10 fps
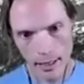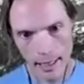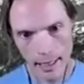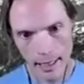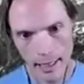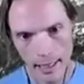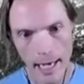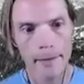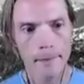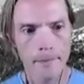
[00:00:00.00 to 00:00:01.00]
that.
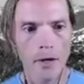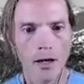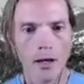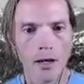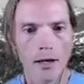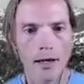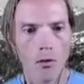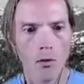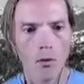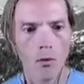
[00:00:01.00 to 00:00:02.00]
Now,
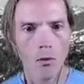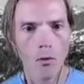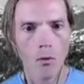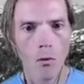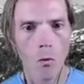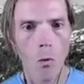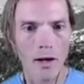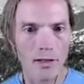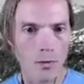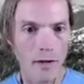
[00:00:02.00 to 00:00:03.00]

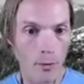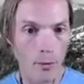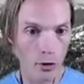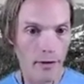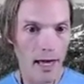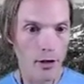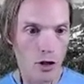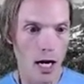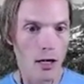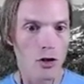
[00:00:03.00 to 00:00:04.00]
once we've approved that
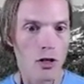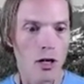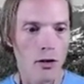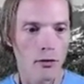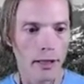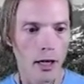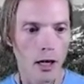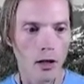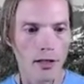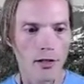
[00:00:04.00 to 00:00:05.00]
change, really our
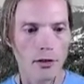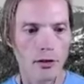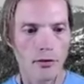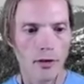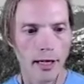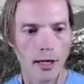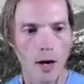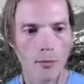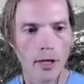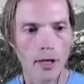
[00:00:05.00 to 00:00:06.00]
cluster is running an
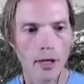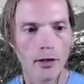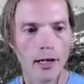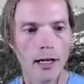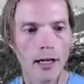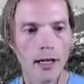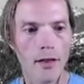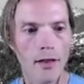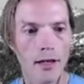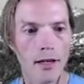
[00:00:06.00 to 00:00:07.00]
operator here that
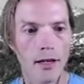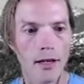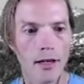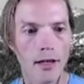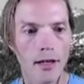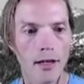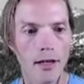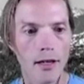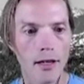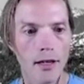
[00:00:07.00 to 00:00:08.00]
has a couple
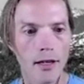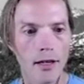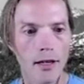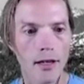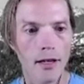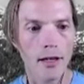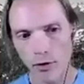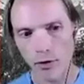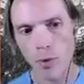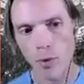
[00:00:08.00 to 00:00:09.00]
of components. One of
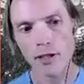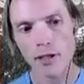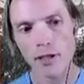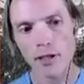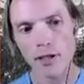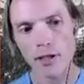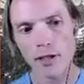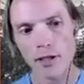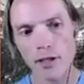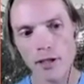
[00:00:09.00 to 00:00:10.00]
them is running
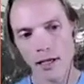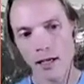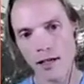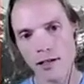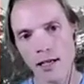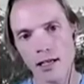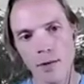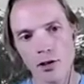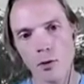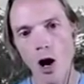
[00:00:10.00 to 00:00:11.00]
config sync to make sure
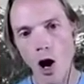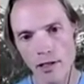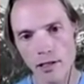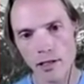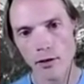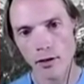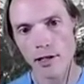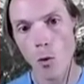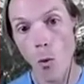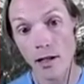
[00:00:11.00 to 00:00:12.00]
we're always
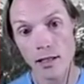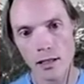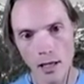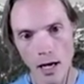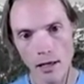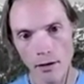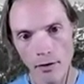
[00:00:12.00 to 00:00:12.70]
synchronizing what's inside of